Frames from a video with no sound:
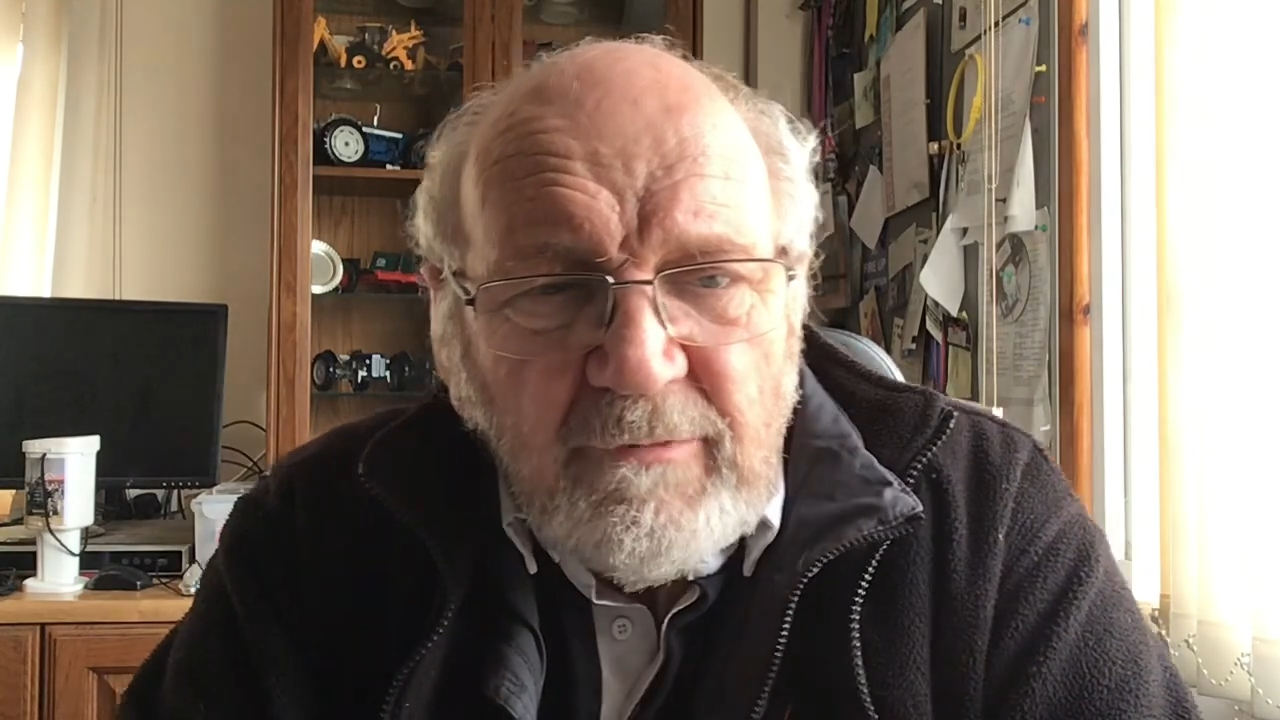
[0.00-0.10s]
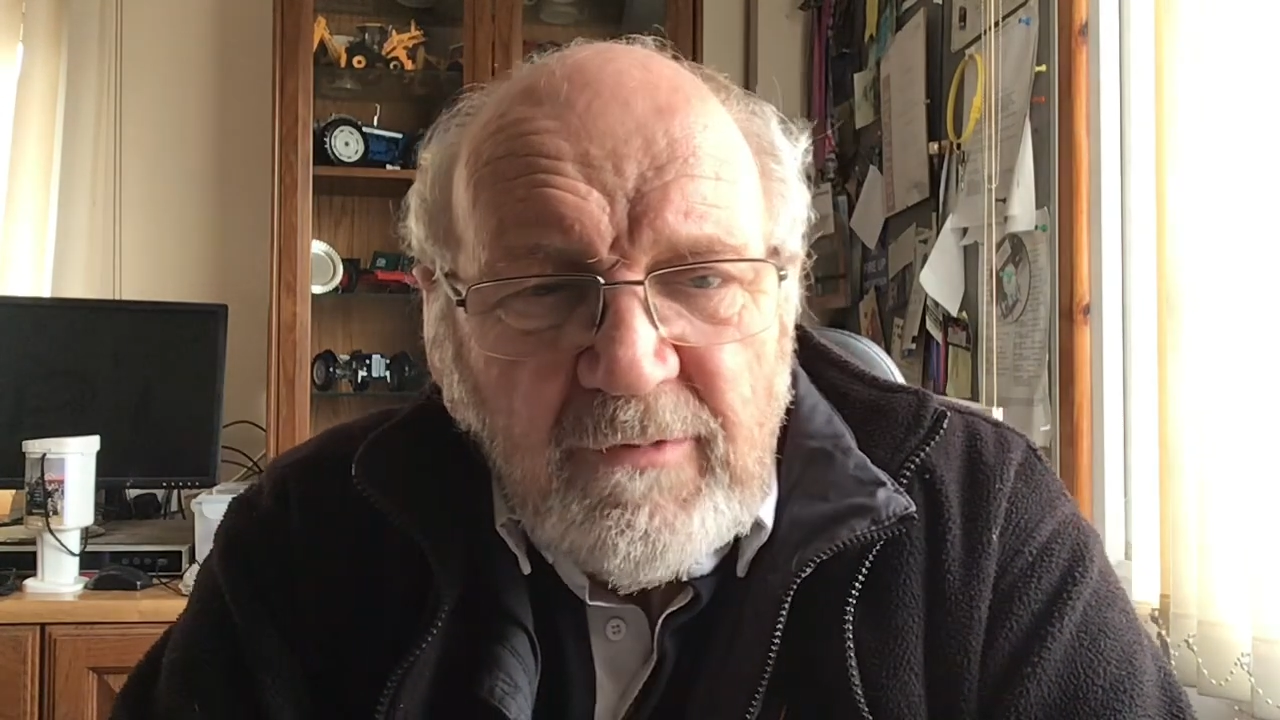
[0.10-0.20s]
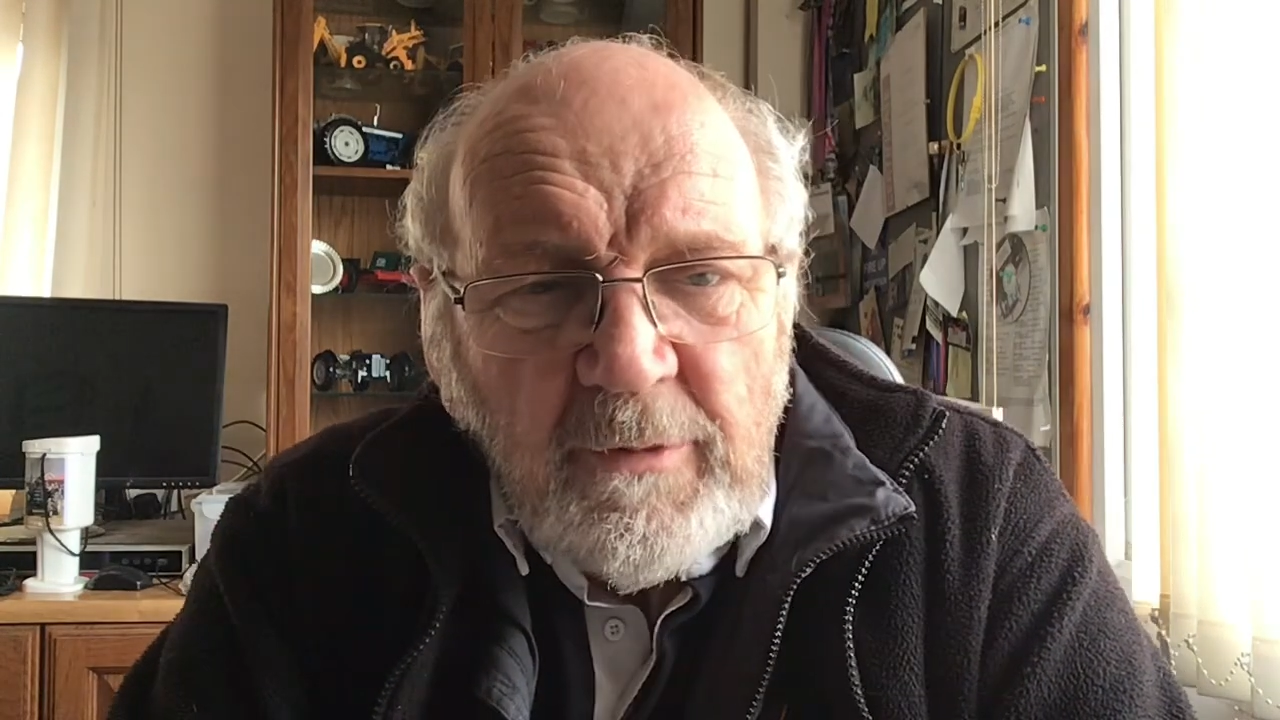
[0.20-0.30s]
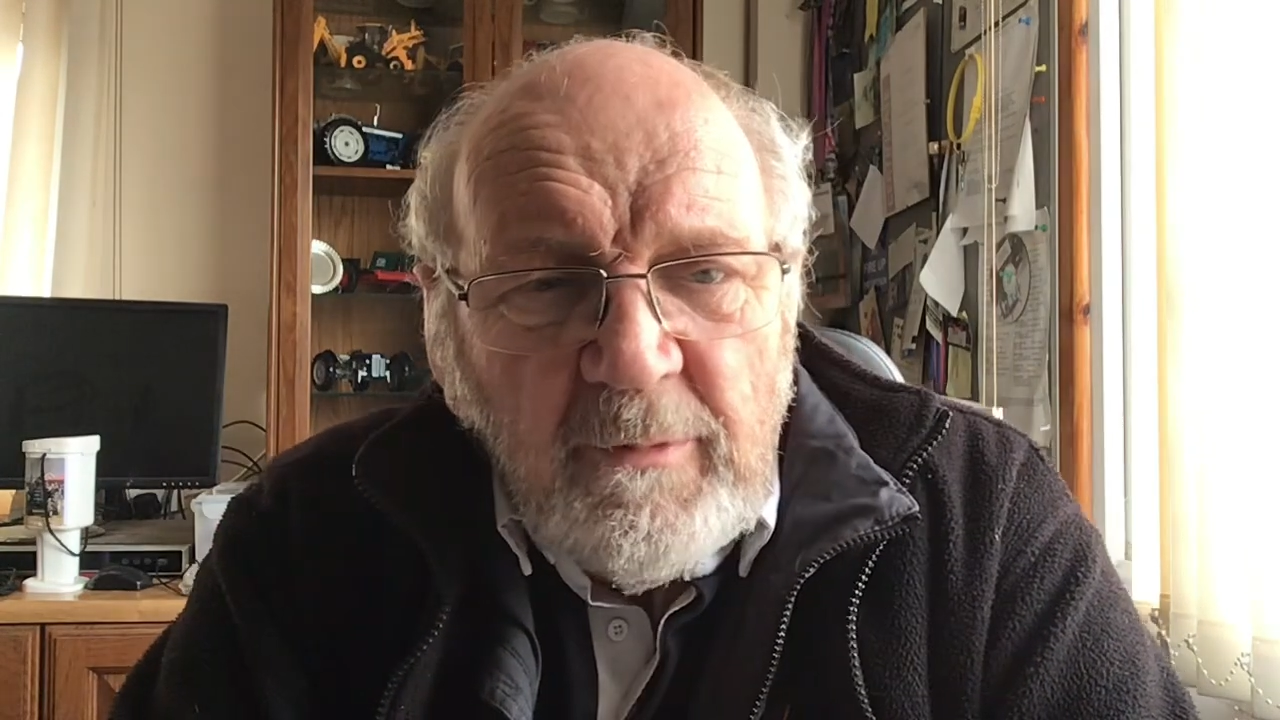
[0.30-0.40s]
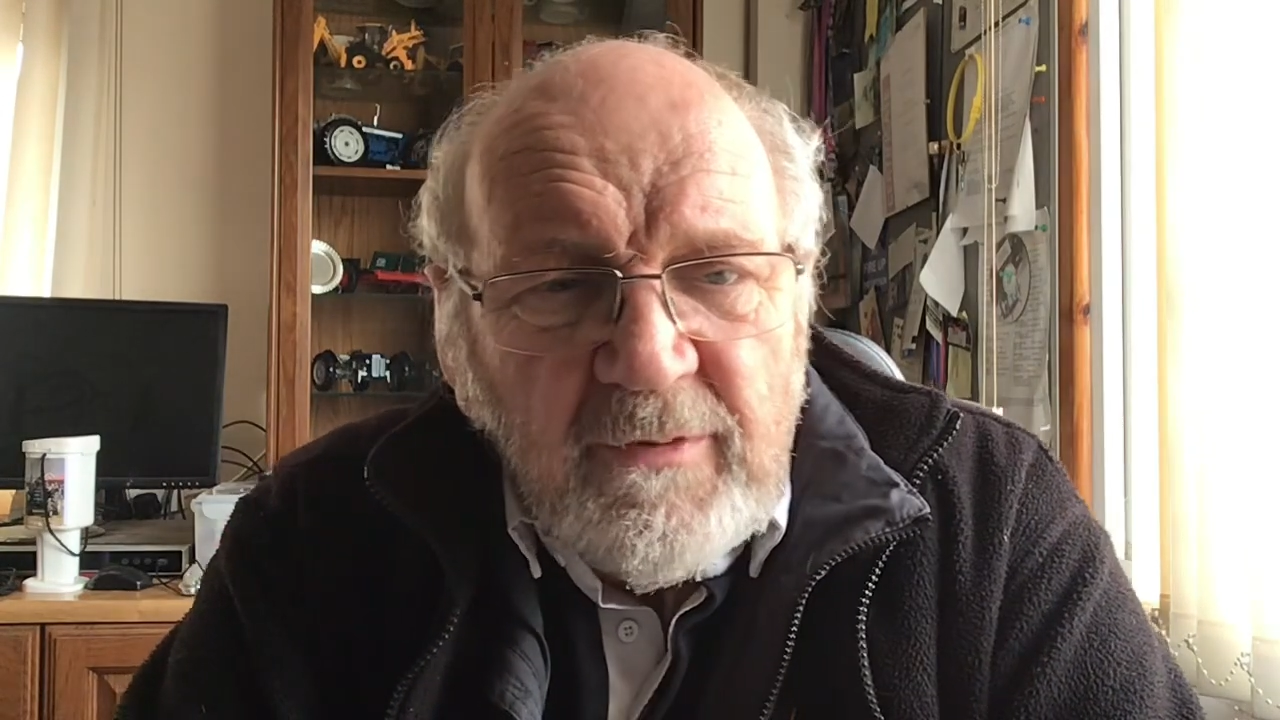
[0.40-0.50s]

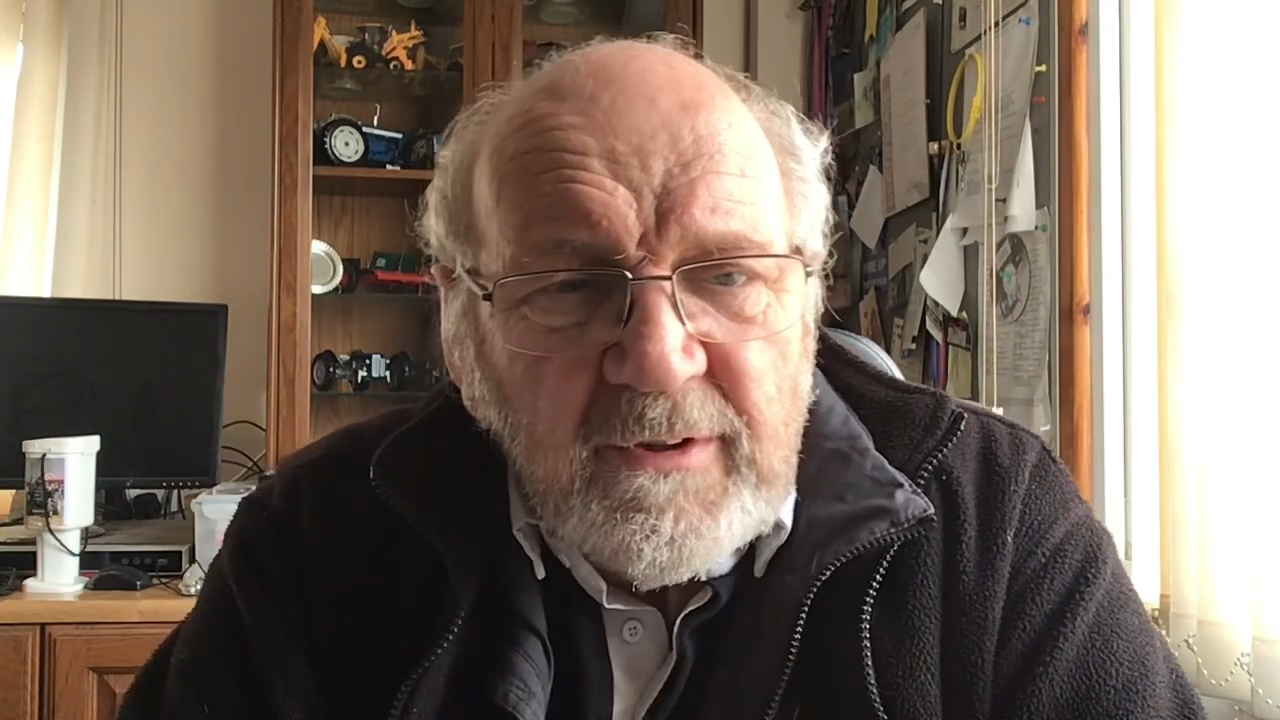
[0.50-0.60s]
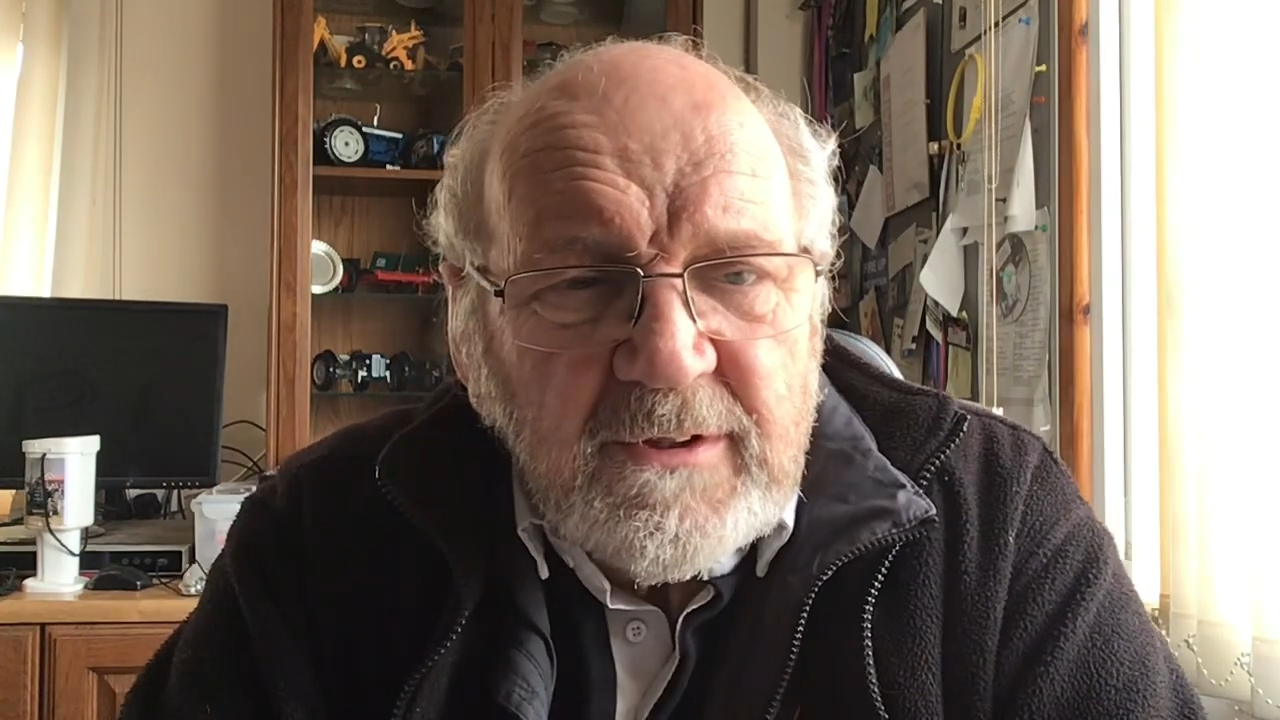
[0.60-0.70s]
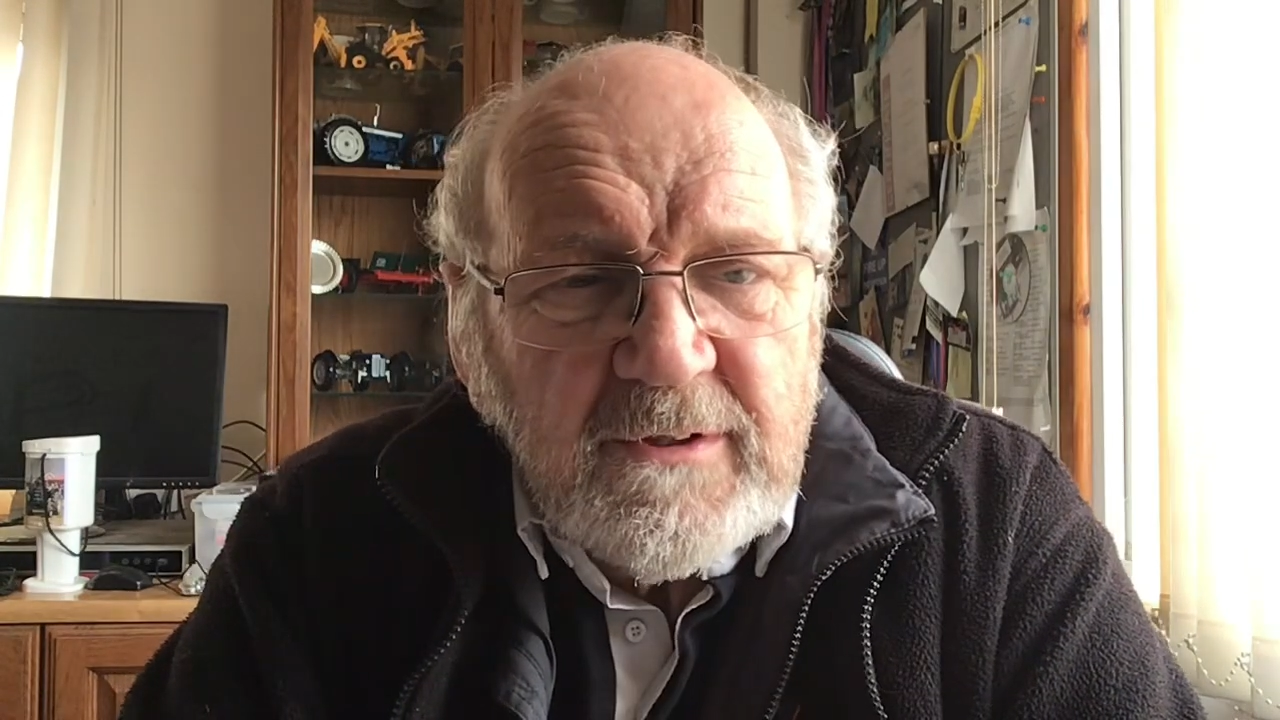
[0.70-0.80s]
film of it